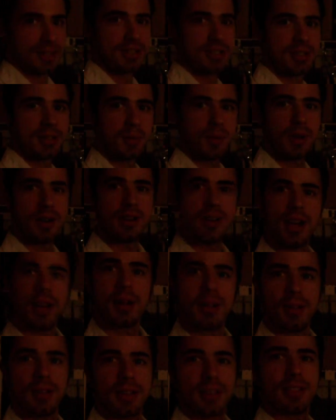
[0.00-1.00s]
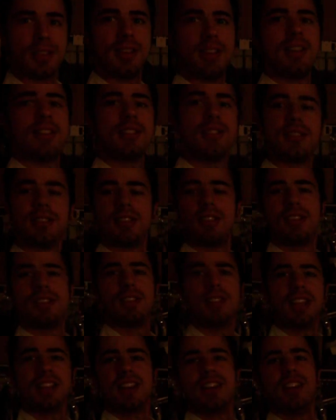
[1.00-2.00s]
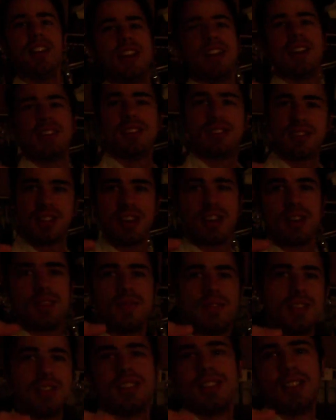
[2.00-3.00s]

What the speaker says: So weird now, I've been like this. Like, hey, what's up?